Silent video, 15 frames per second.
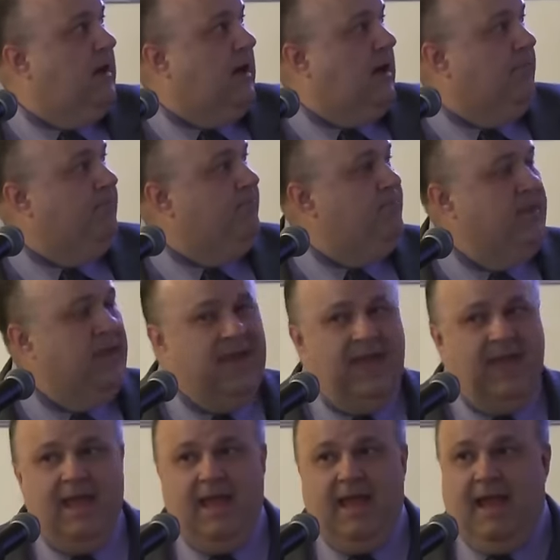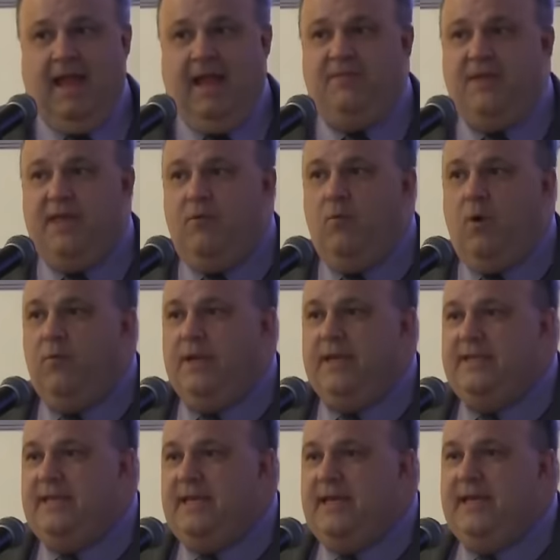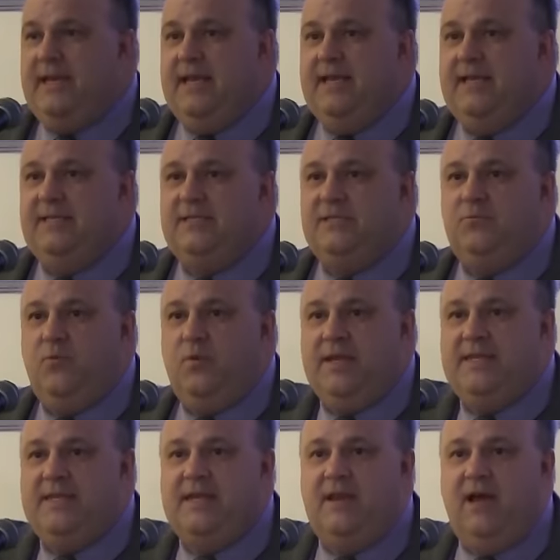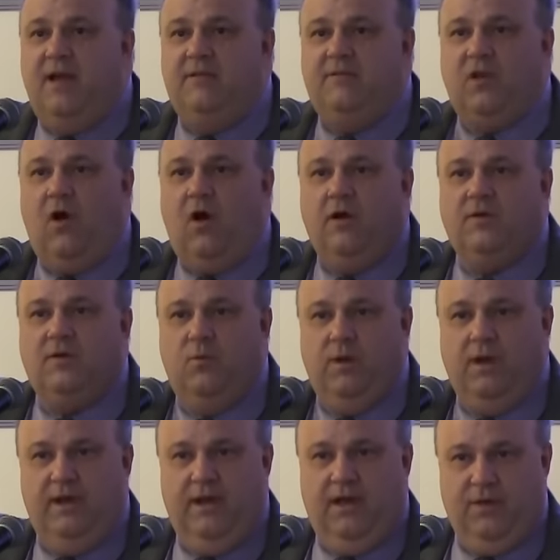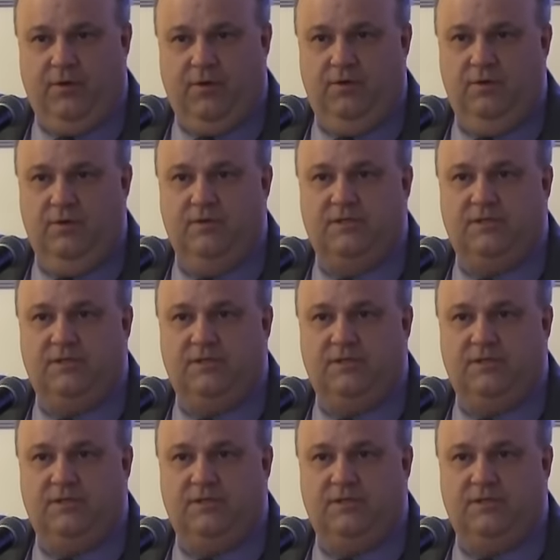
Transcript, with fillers: Um, and then what we did is we did not talk to one another